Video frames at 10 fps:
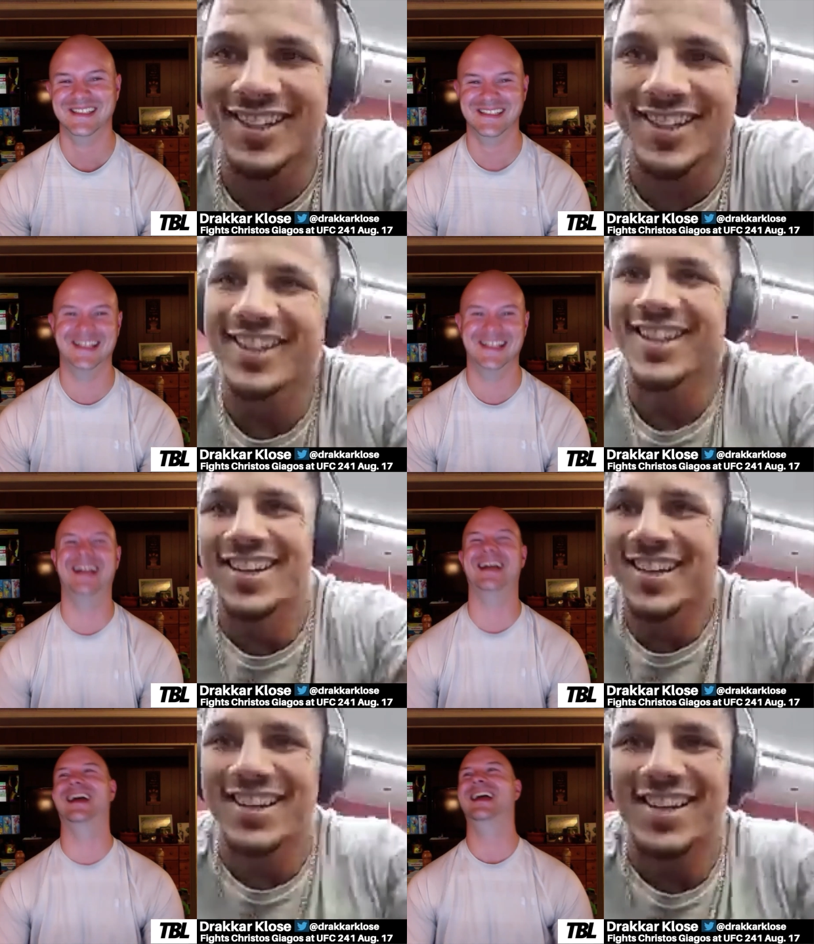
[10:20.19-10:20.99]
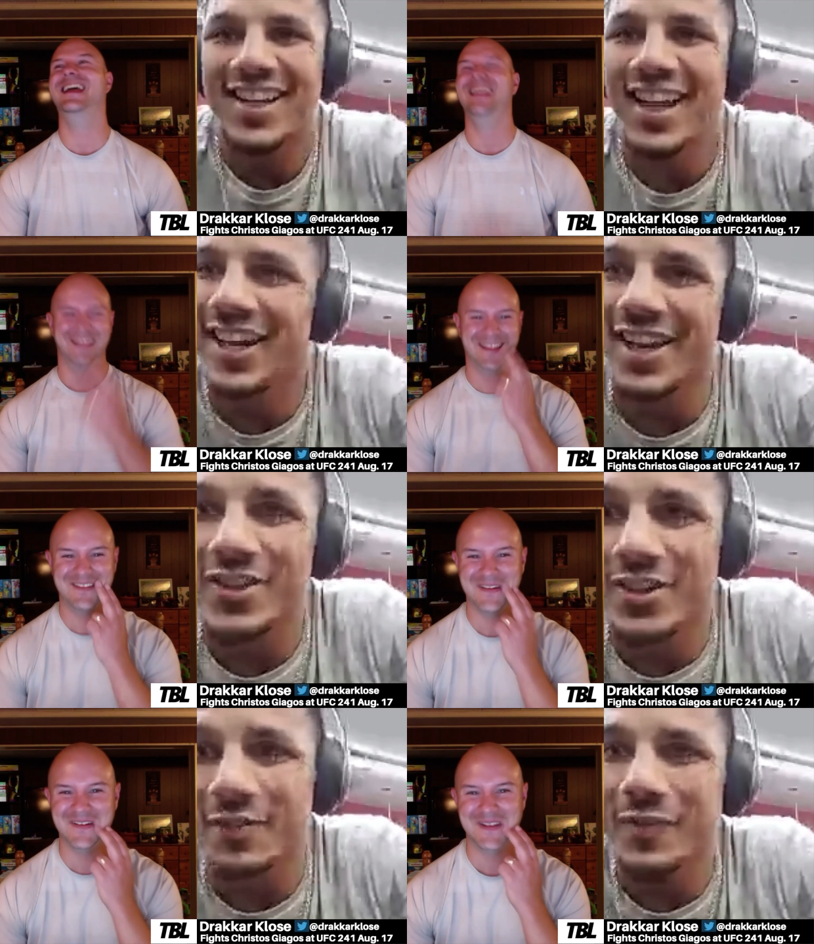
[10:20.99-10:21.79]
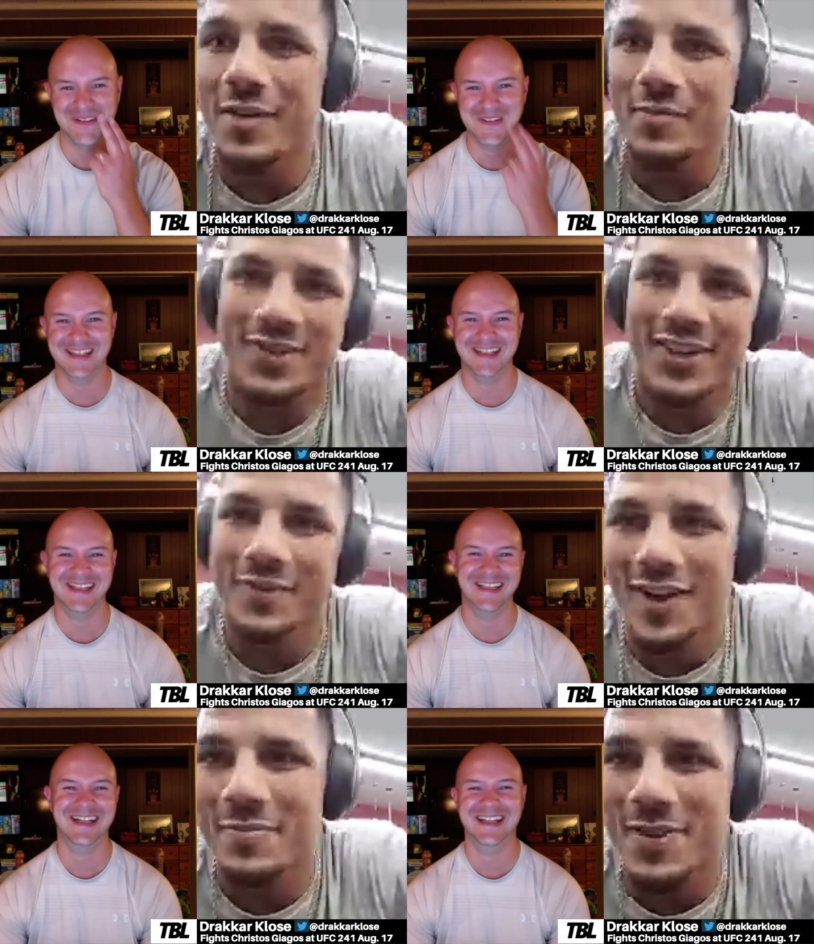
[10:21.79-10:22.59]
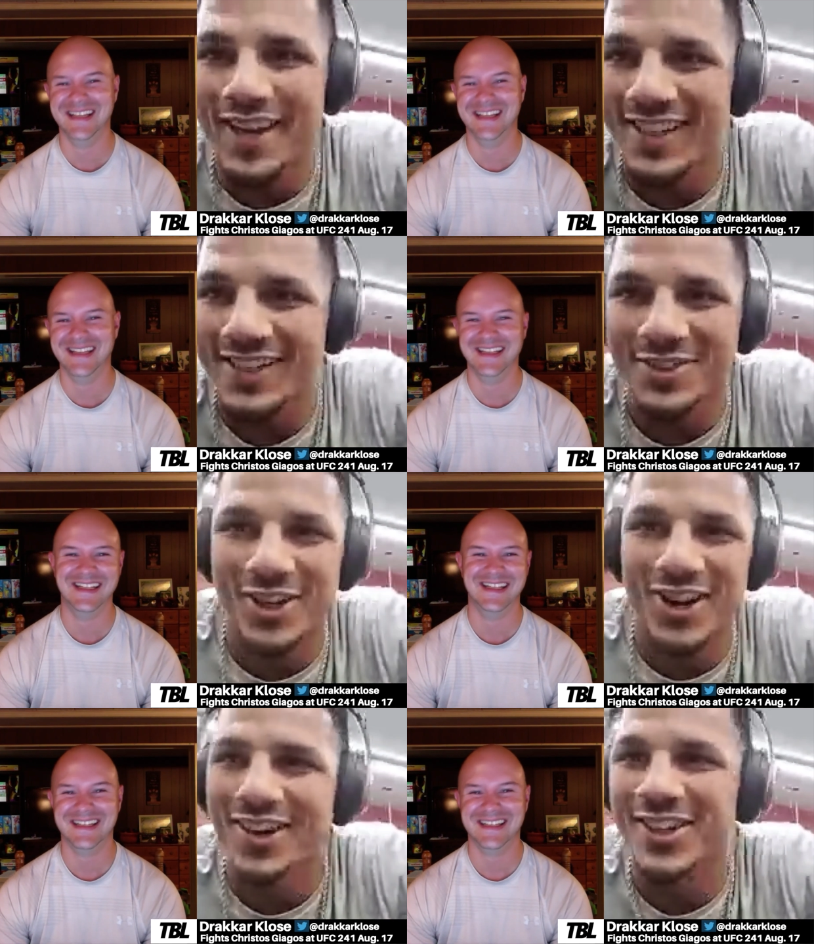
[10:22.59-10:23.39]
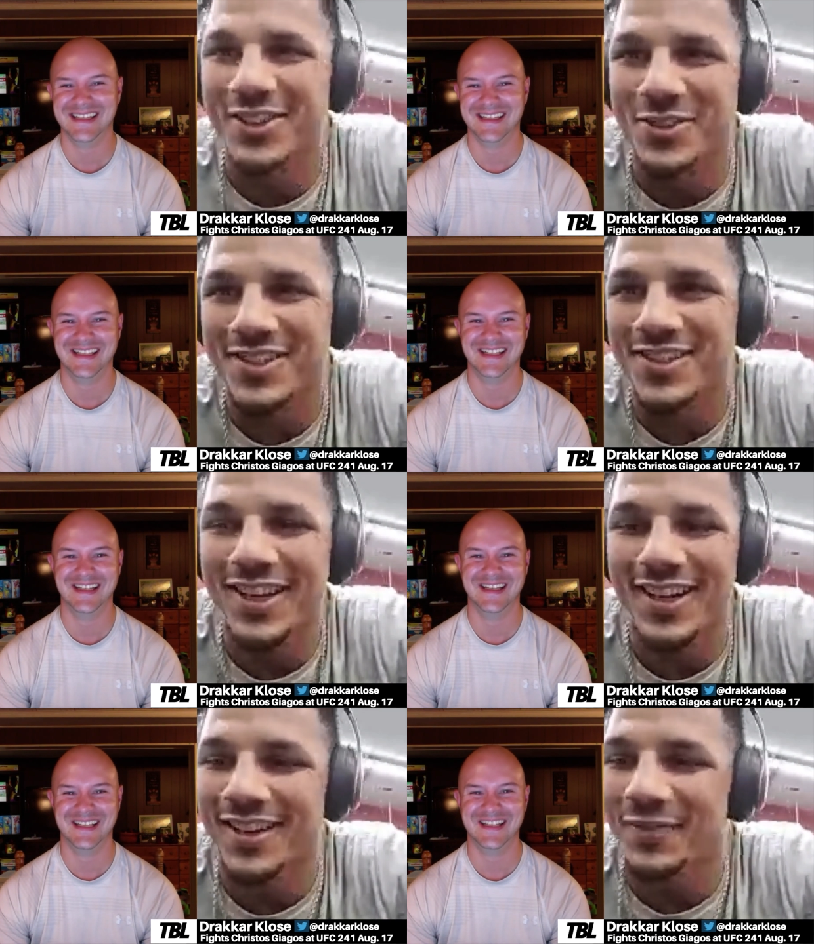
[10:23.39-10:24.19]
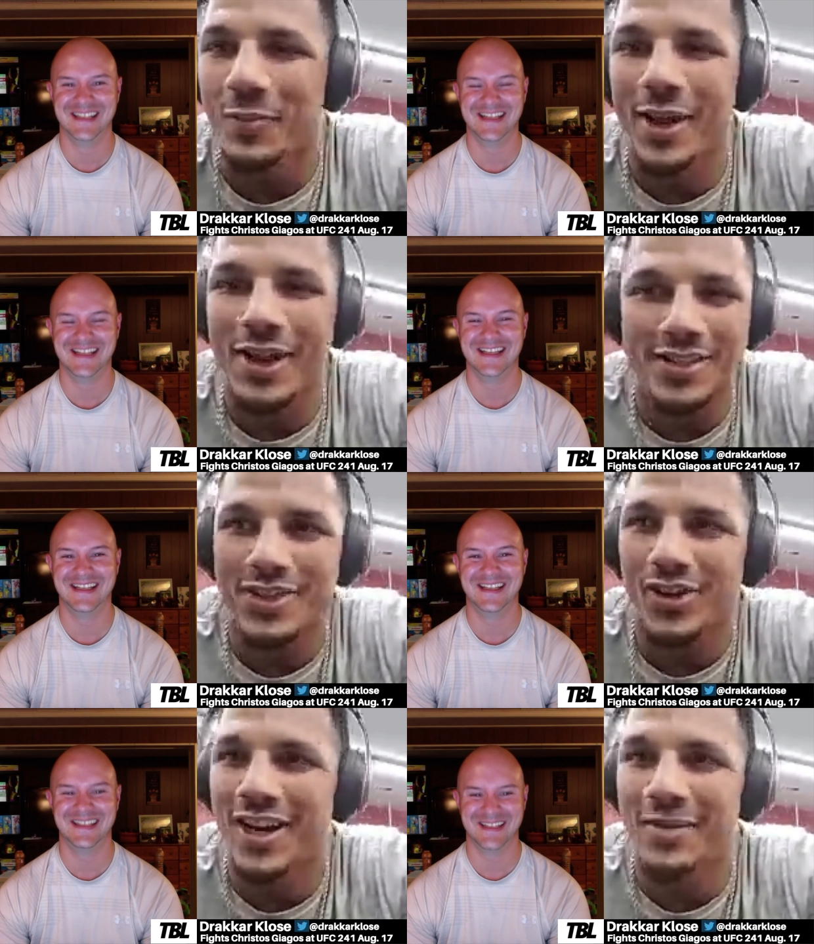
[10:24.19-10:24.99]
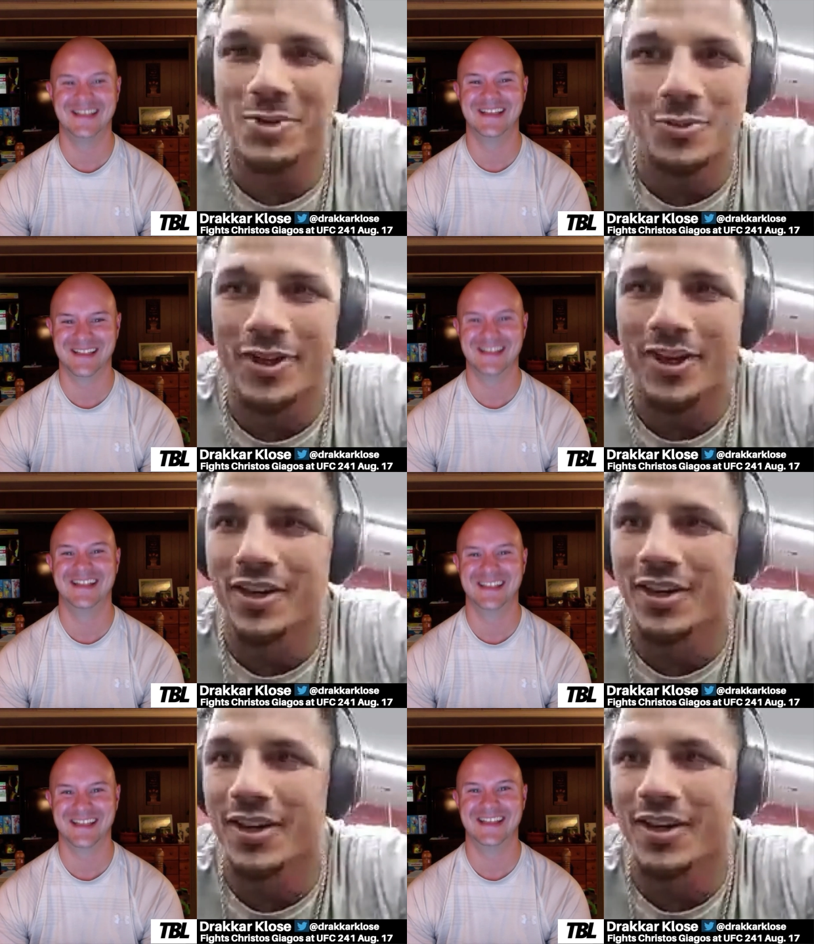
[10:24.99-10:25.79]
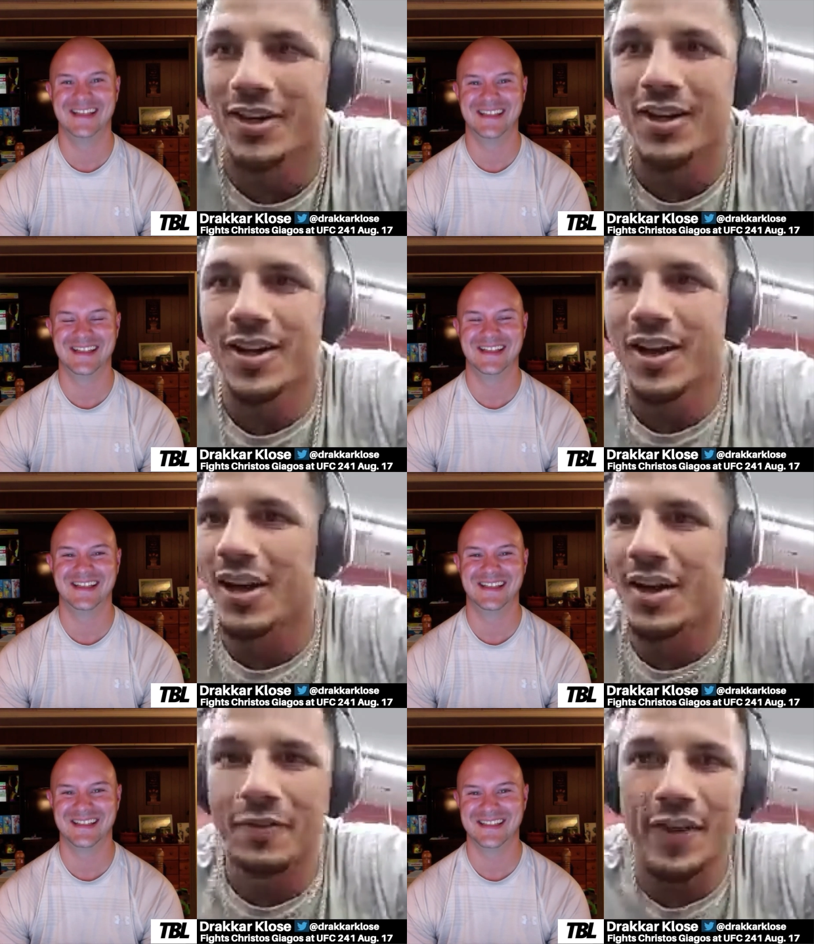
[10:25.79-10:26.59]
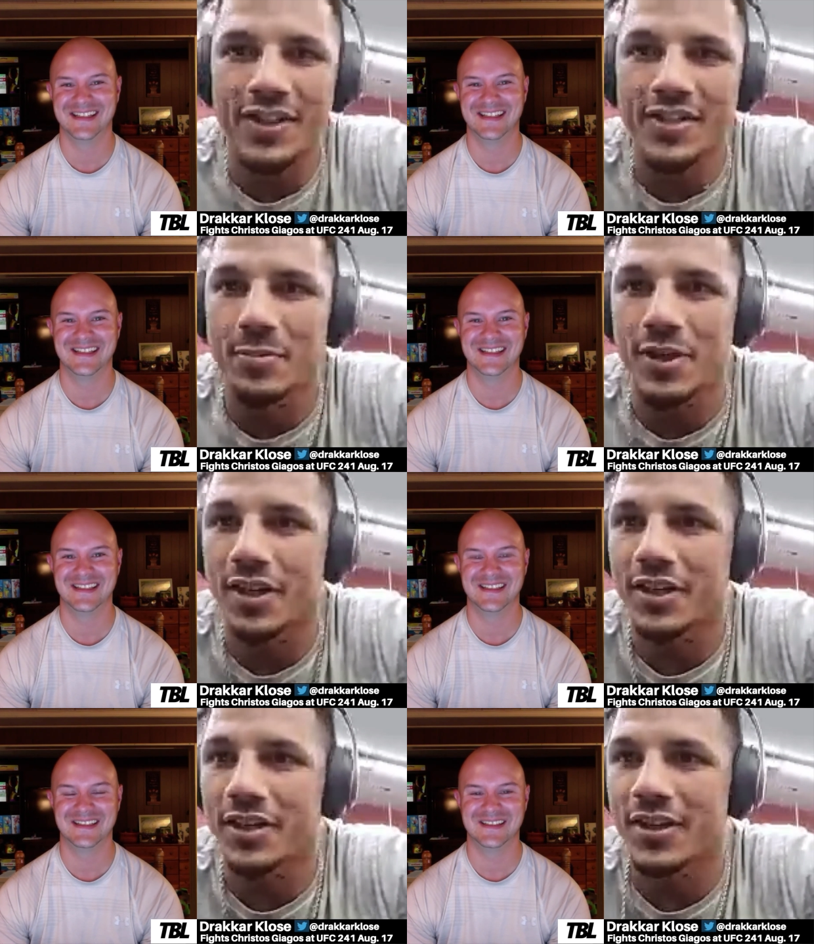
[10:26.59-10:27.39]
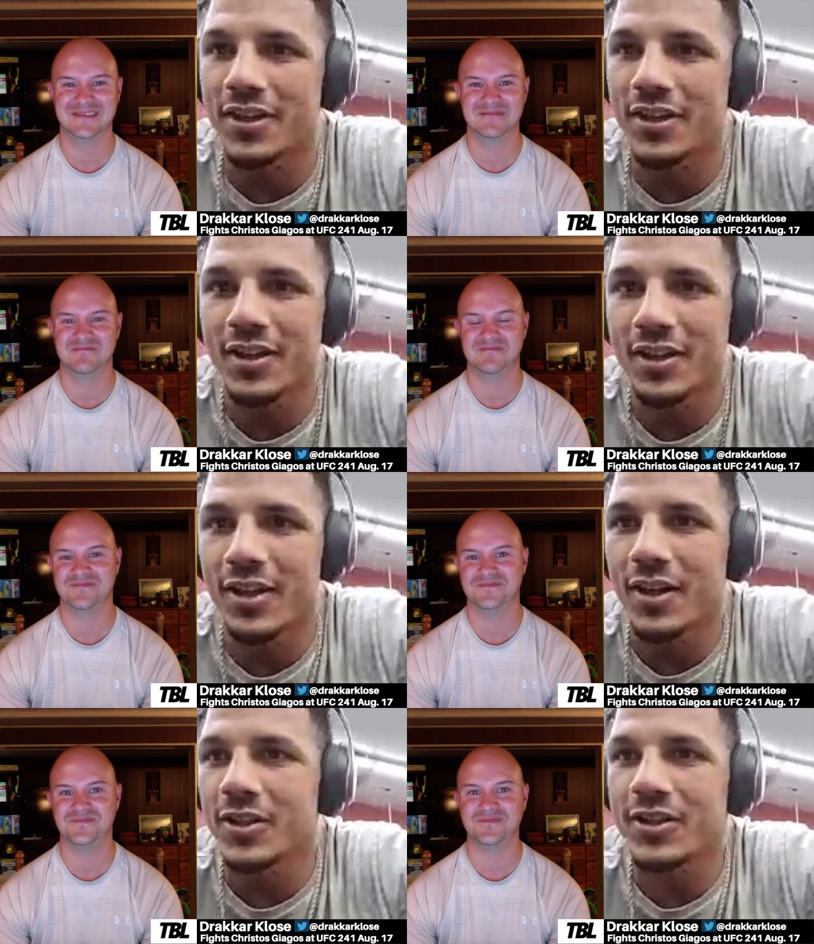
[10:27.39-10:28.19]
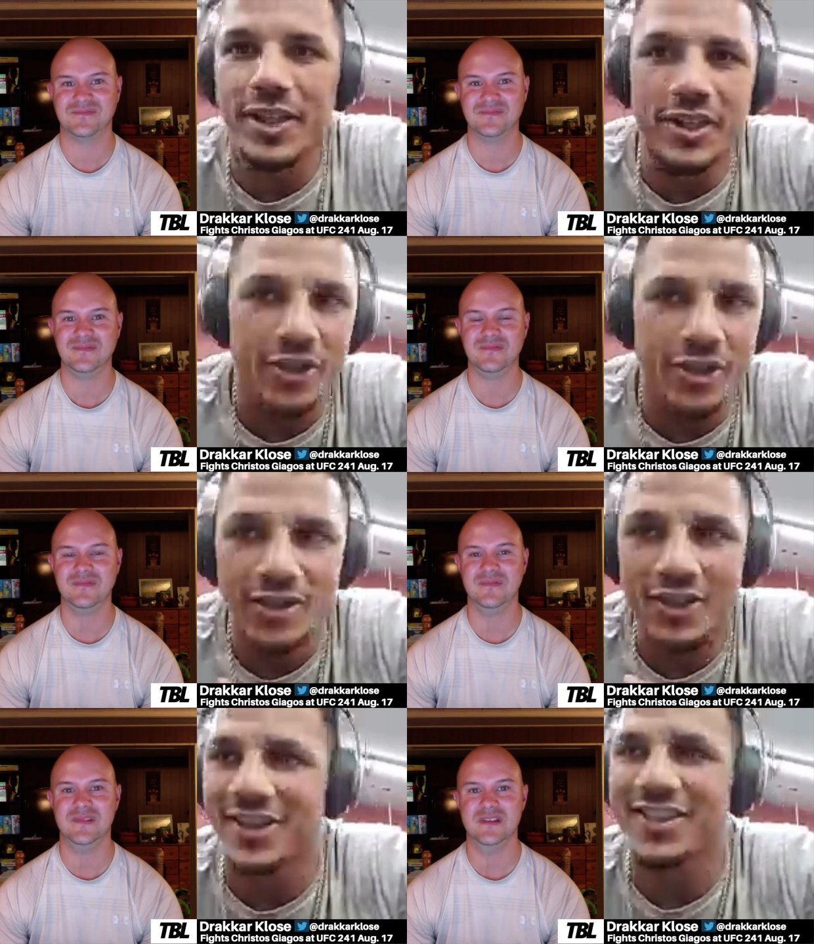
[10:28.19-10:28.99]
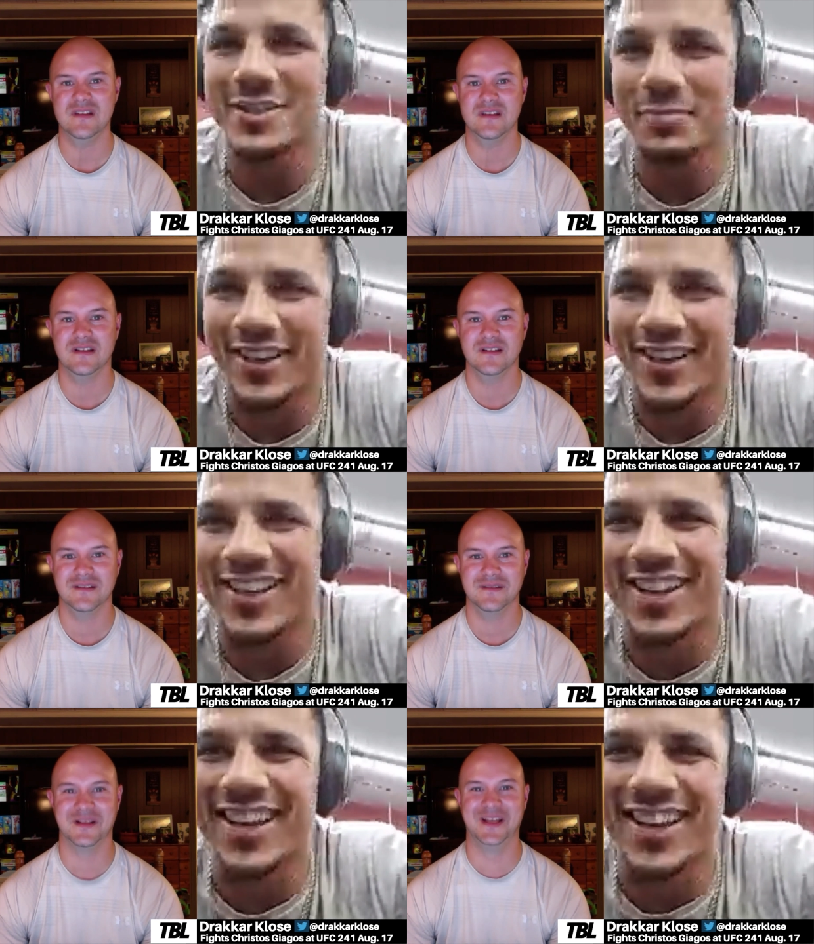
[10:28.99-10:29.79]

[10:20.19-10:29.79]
Speaker 1: and uh, you can find you can find me at Drakkar Klose uh, on Instagram, Twitter, uh, Facebook, Tinder. Not just playing.